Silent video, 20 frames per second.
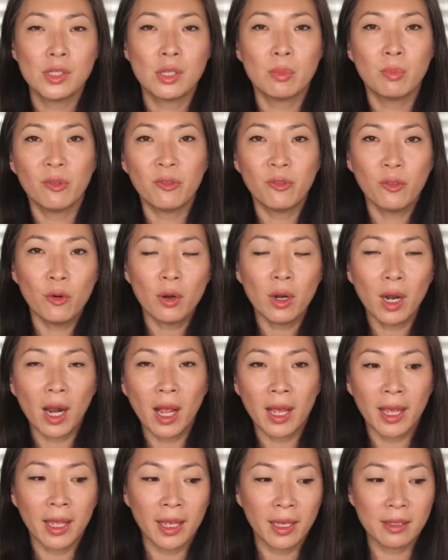So before
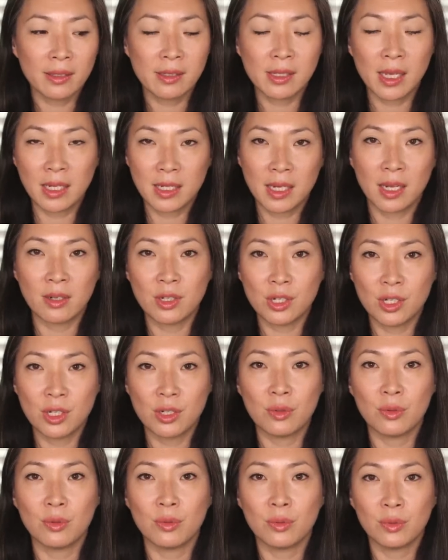I sat down to
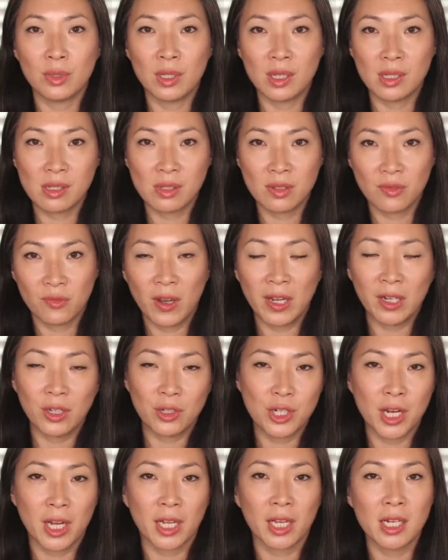do this final
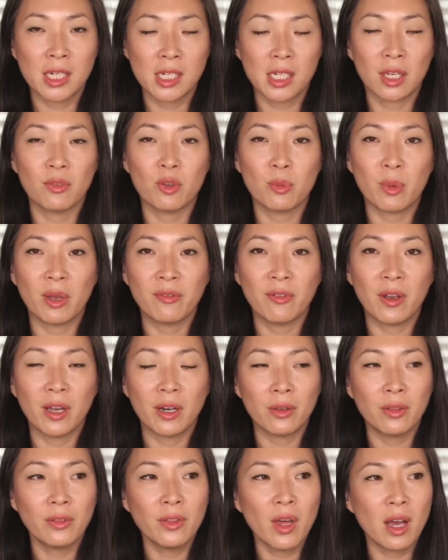check-in and to give you my
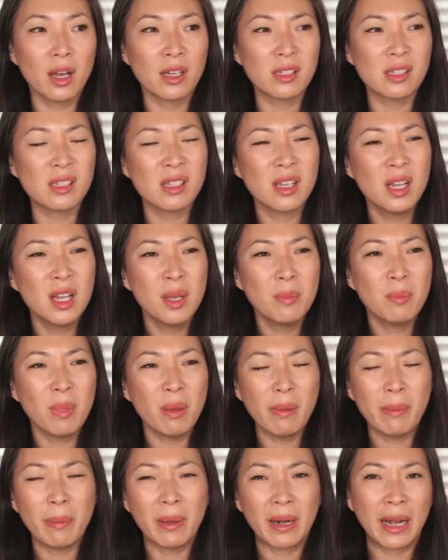final thoughts,
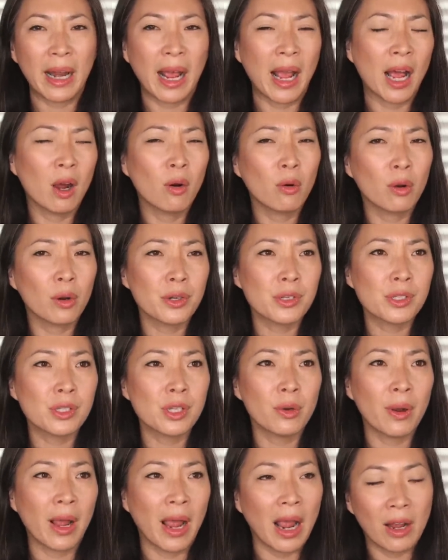maybe about an hour or
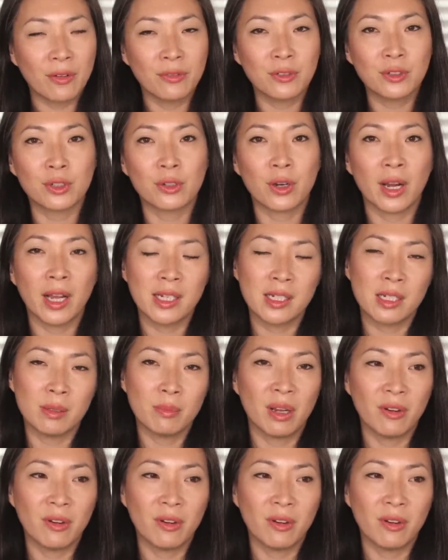so after I did